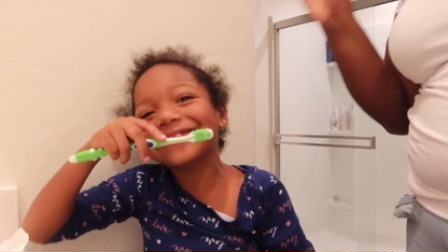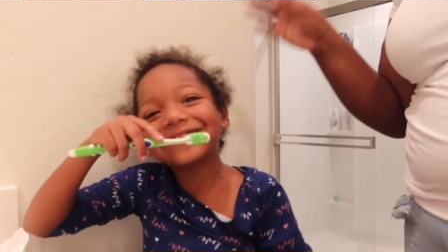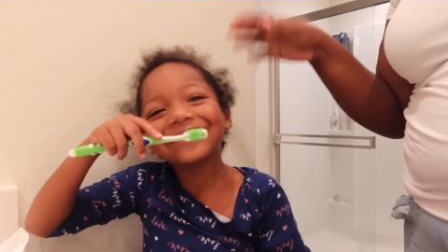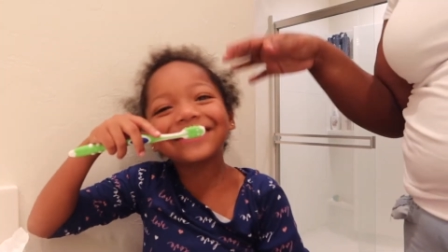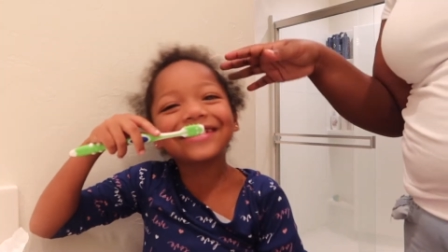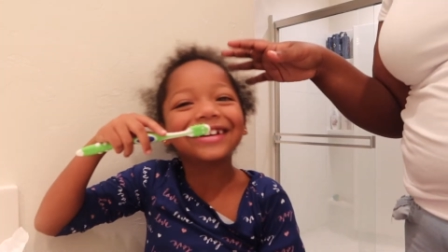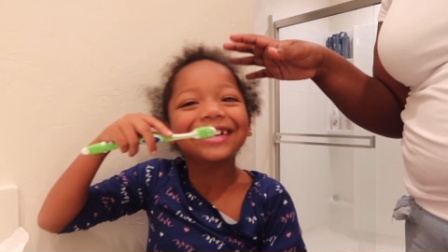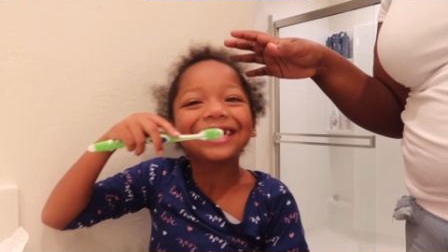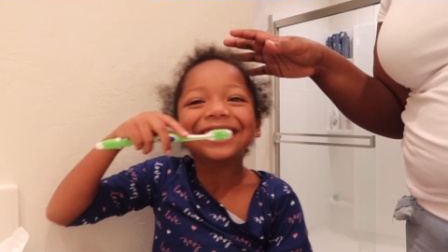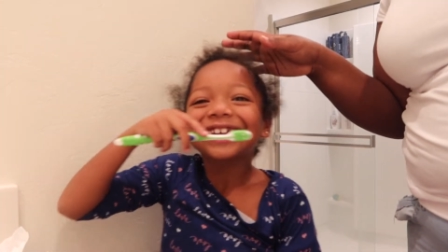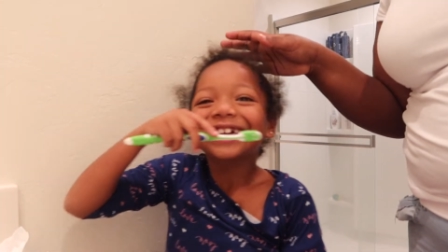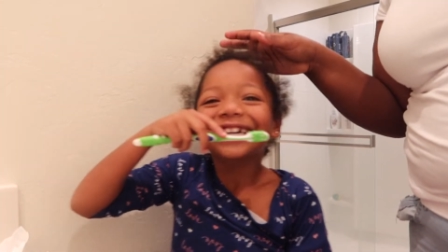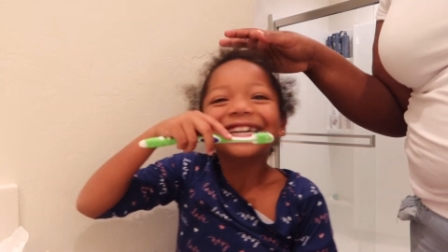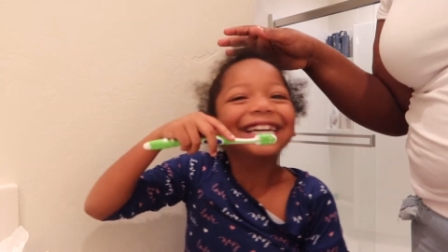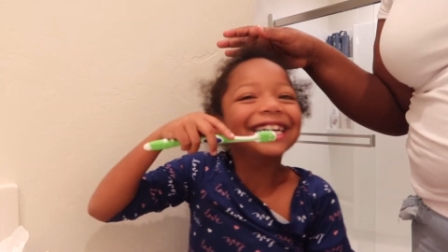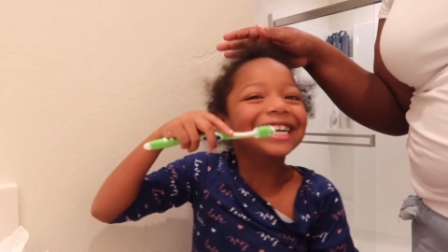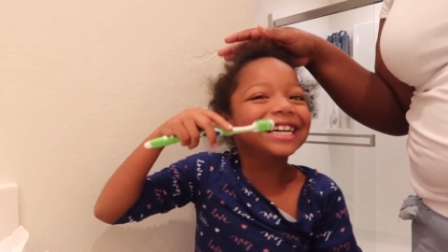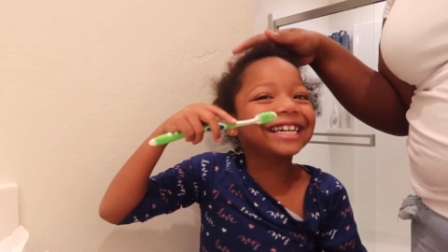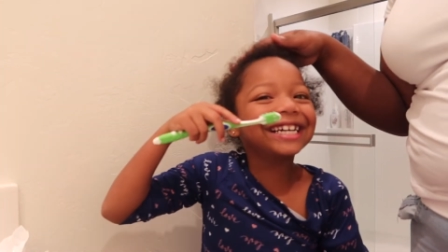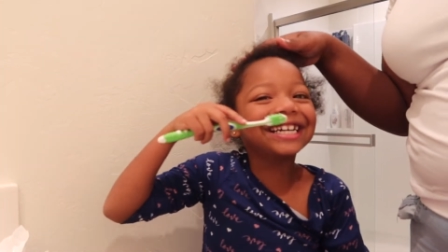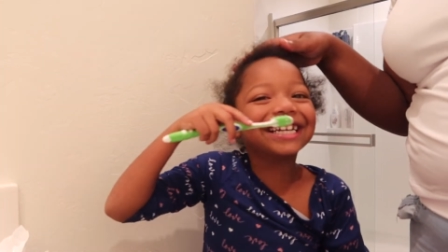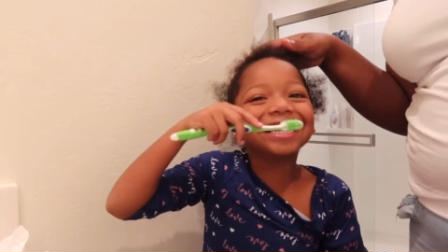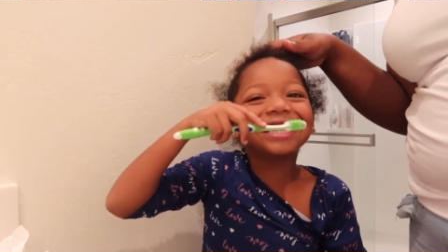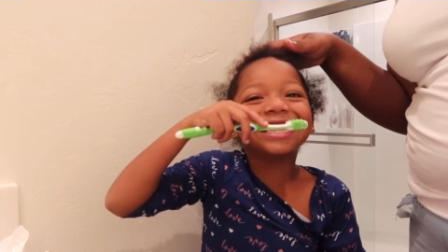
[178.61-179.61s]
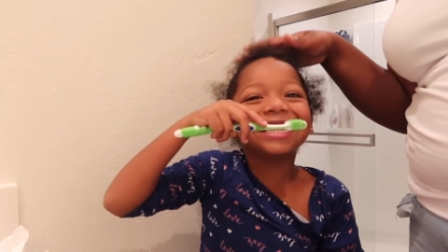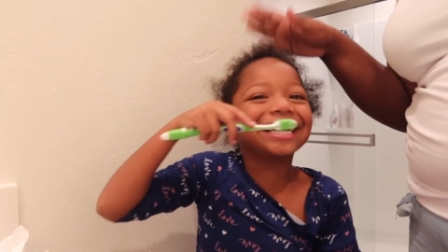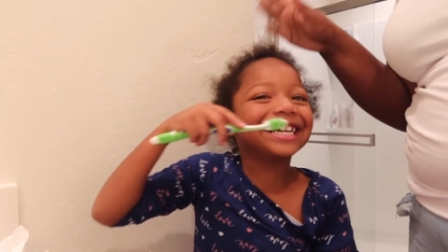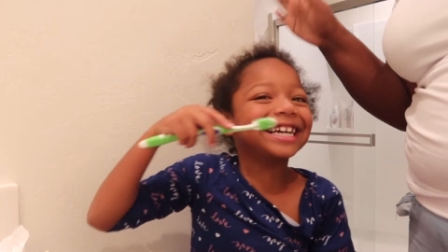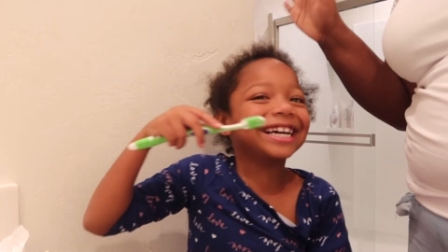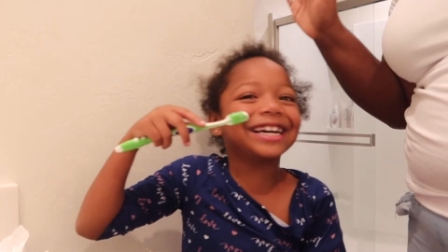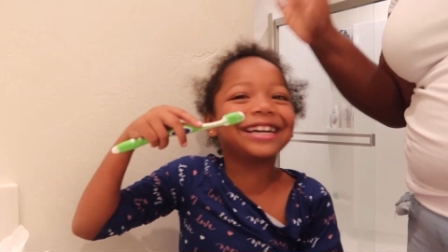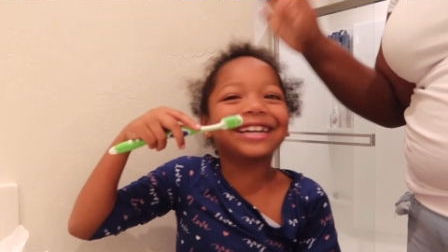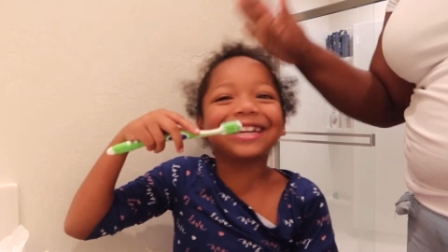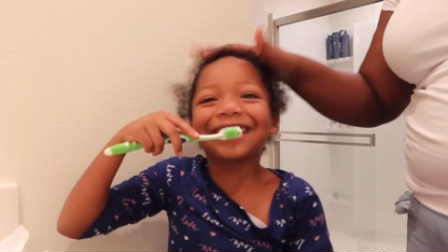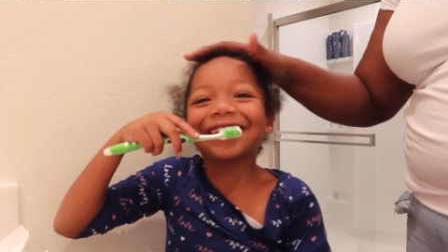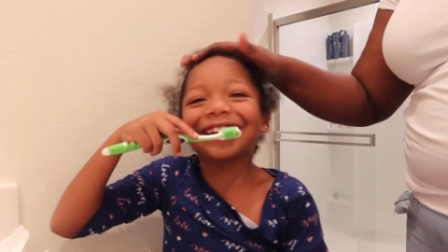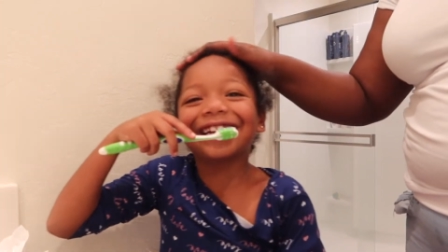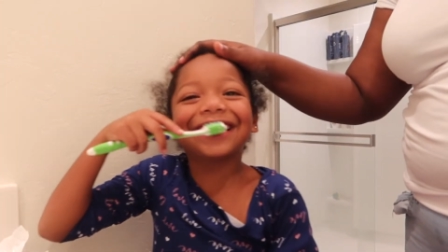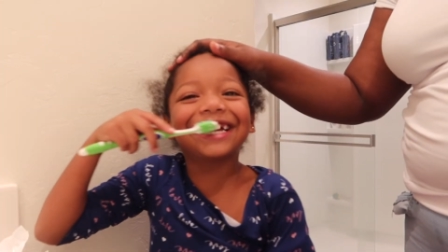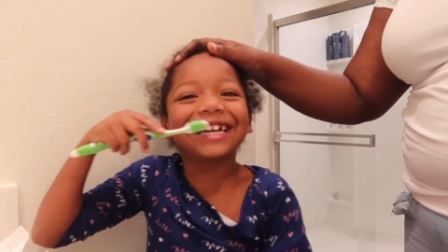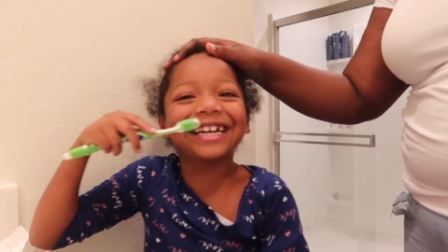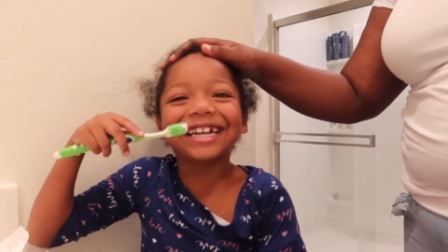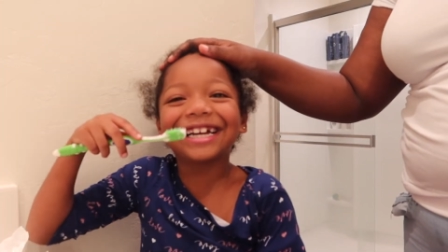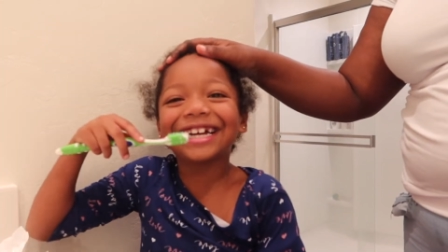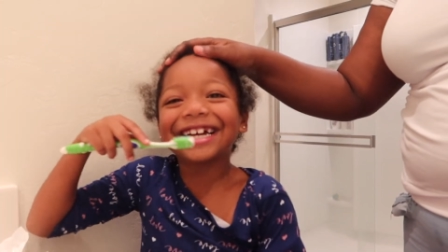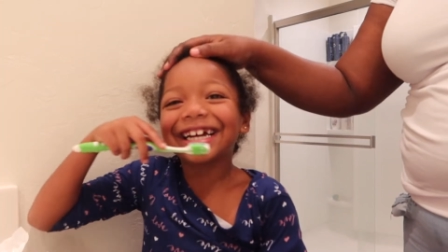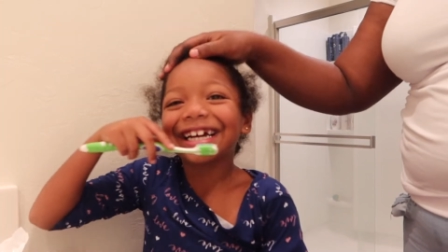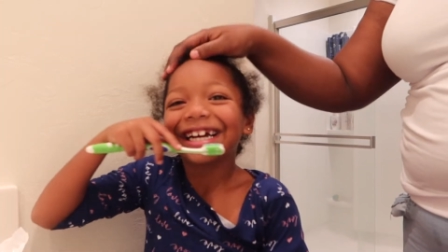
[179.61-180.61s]
okay guys, so Candace
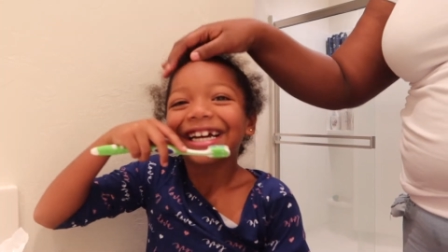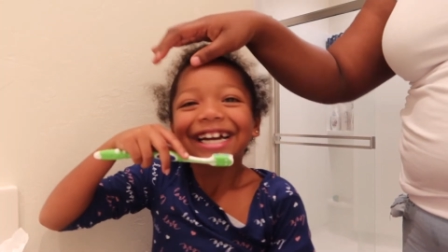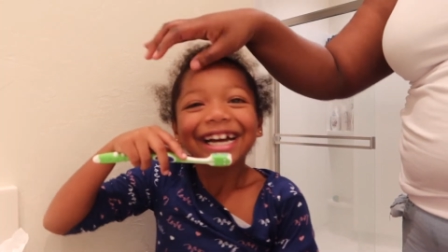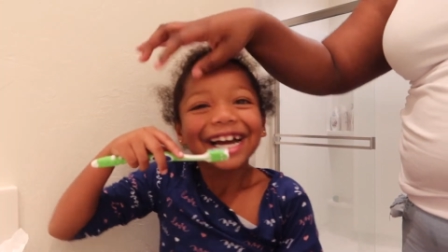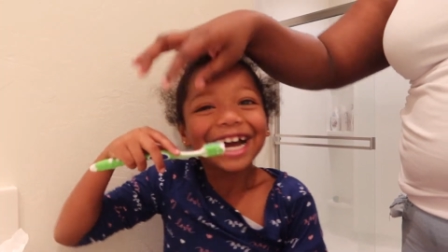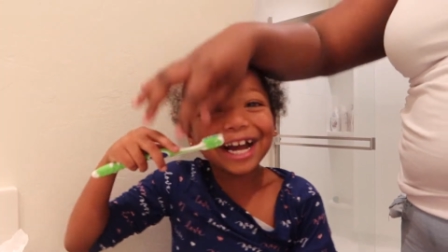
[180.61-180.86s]
Unicorn,